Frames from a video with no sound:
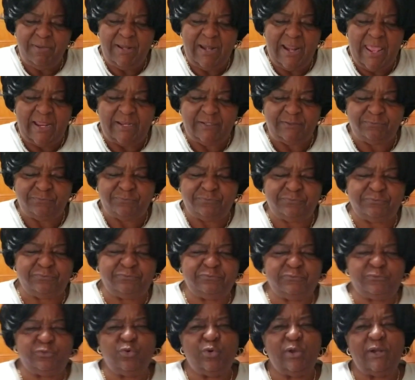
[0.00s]
like
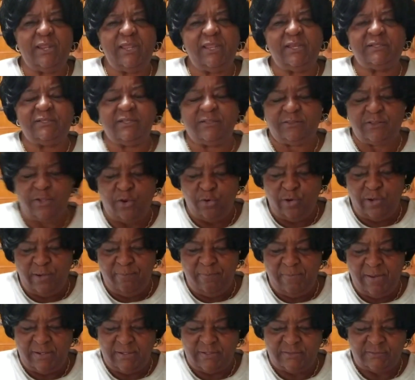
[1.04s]
20 to 30
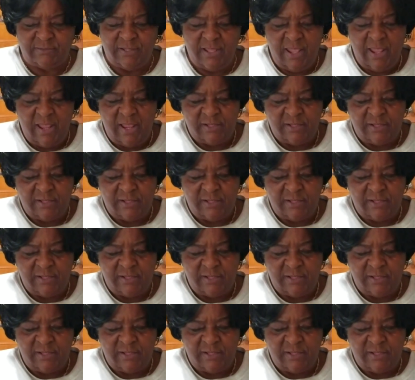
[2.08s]
minutes.